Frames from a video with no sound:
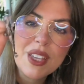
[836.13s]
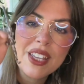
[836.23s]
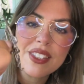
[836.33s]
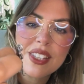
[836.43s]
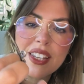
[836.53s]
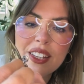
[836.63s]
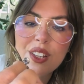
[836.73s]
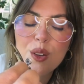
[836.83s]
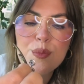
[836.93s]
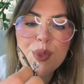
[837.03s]
It's
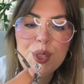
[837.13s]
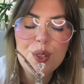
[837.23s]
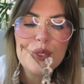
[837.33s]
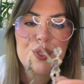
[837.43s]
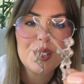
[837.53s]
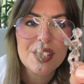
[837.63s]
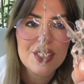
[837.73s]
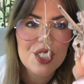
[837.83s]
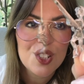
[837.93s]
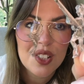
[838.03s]
in beautiful
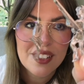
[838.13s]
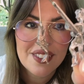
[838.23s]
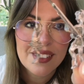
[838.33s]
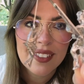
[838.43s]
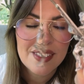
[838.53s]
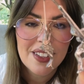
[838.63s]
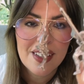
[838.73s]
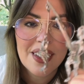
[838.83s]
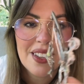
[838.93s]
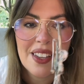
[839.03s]
condition.
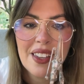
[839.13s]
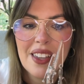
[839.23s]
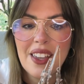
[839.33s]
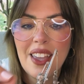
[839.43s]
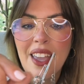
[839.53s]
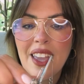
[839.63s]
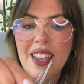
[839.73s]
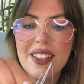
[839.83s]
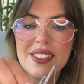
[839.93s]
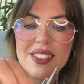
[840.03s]

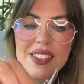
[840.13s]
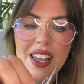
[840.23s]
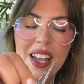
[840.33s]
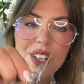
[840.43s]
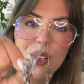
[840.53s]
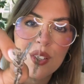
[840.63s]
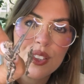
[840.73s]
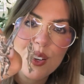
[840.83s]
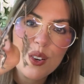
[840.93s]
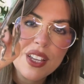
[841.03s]
And I know
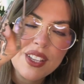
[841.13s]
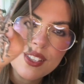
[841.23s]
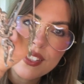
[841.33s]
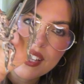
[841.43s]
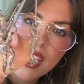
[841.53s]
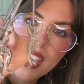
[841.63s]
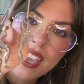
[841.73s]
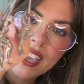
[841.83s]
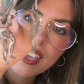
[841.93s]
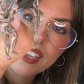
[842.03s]
that there is
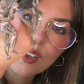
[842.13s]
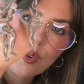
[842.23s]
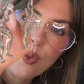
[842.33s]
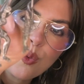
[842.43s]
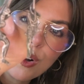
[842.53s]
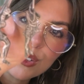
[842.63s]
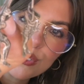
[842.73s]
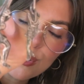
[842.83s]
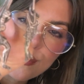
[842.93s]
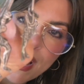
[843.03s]
a
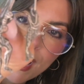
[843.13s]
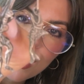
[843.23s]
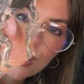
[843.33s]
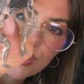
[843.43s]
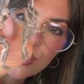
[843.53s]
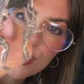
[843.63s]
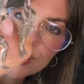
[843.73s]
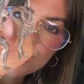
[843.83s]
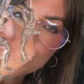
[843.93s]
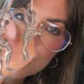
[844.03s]
wonderful buyer
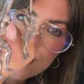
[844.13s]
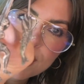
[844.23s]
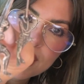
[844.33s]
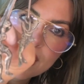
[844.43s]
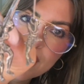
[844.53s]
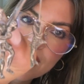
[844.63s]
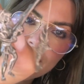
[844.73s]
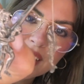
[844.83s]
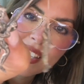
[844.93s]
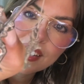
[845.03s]
who's going to be
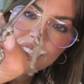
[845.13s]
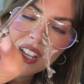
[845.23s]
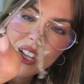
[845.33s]
in